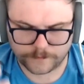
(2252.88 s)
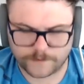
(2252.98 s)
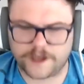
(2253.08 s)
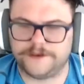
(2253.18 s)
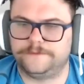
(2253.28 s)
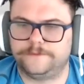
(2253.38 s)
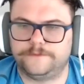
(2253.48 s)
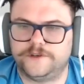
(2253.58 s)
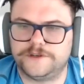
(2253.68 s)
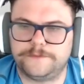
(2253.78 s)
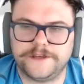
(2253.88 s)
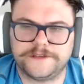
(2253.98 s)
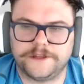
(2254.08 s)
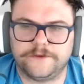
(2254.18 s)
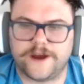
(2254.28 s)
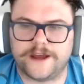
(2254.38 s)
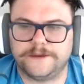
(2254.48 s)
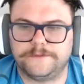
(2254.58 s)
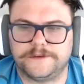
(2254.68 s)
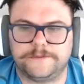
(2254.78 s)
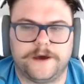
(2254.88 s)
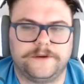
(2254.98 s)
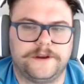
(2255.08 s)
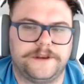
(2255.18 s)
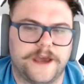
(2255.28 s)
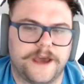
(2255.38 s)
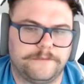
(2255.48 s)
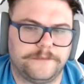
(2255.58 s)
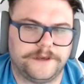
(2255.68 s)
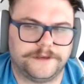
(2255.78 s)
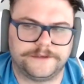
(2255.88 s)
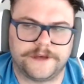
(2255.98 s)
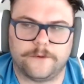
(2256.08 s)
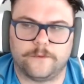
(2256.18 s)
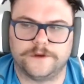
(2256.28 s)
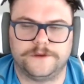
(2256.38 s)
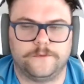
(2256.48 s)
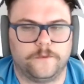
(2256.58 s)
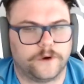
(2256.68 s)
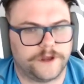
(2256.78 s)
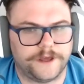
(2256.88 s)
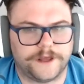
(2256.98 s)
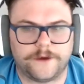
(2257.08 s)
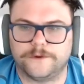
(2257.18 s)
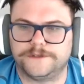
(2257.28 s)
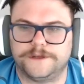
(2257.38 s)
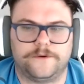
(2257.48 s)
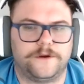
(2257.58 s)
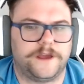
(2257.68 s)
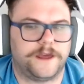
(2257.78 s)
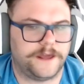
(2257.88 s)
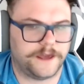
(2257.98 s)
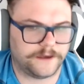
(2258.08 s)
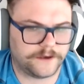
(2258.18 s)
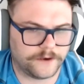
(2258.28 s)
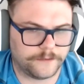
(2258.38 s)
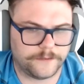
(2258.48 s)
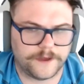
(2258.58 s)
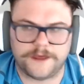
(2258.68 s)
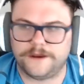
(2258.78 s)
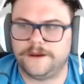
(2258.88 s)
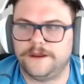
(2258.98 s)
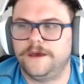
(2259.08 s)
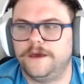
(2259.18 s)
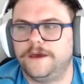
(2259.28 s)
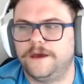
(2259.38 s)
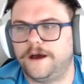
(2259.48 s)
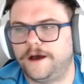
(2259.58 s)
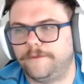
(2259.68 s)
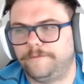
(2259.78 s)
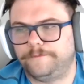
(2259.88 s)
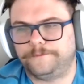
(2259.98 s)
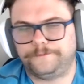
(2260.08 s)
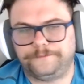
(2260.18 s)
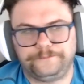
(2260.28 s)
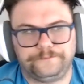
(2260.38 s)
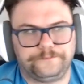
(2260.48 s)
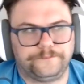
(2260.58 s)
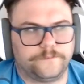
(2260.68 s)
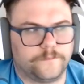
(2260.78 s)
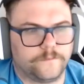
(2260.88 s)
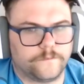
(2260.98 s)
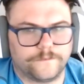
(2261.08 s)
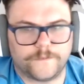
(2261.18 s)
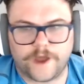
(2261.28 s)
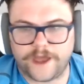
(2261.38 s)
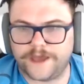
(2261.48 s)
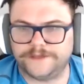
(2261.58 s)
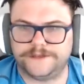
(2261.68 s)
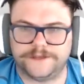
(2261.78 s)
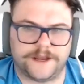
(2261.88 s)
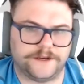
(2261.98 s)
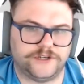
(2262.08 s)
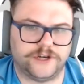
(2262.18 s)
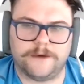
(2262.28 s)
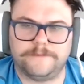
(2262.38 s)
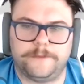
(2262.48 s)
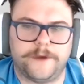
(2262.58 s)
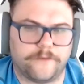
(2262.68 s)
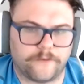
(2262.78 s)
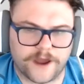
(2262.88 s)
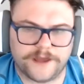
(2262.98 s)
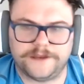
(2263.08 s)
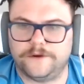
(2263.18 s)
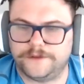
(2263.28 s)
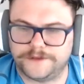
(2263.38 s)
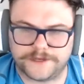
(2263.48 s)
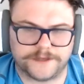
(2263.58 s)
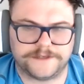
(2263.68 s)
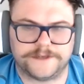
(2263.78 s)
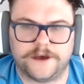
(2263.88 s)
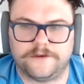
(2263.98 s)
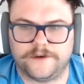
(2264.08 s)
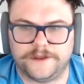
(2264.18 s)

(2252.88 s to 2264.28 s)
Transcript: I just basically racked up this mountain of debt because I wasn't working and I wasn't earning any income. And, um, I had to get a job to pay rent and all this kind of stuff.